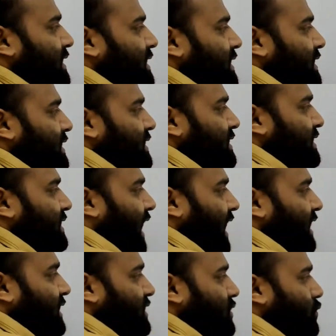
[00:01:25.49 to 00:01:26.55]

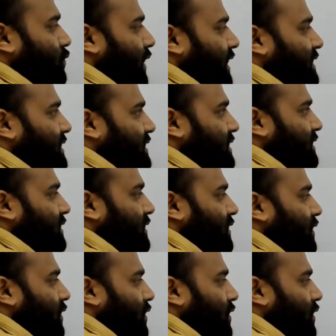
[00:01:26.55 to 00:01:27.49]
sin 2x